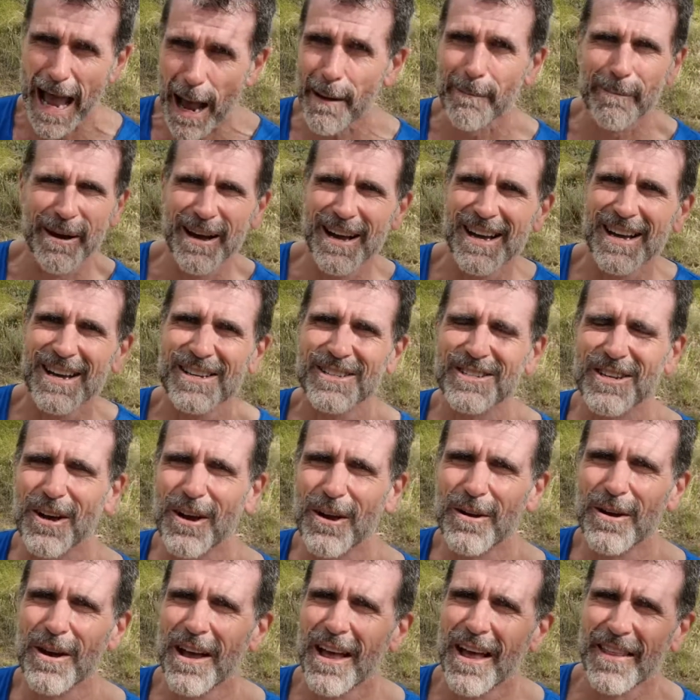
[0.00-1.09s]
app.
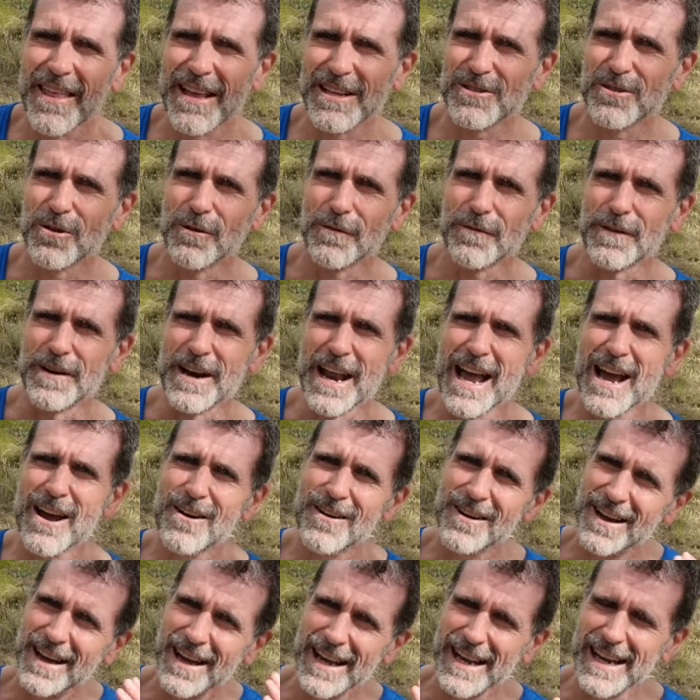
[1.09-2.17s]
So that's all for
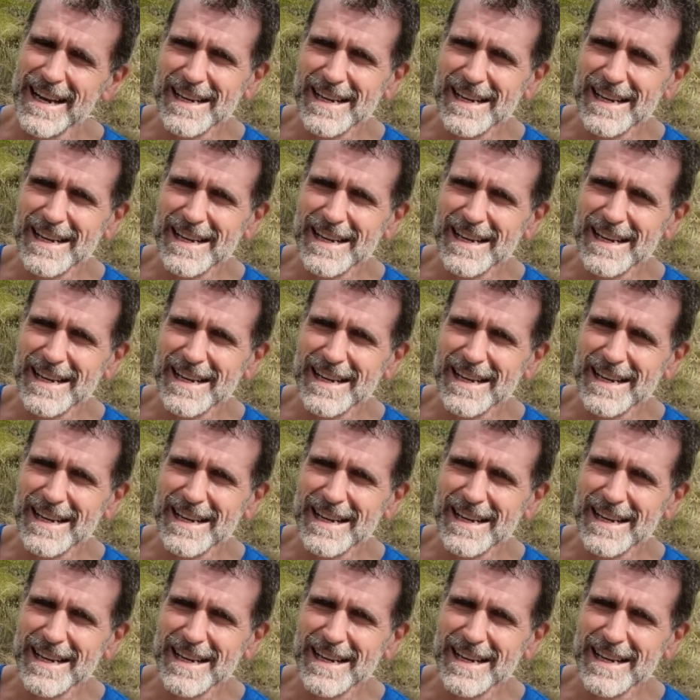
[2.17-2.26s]
now.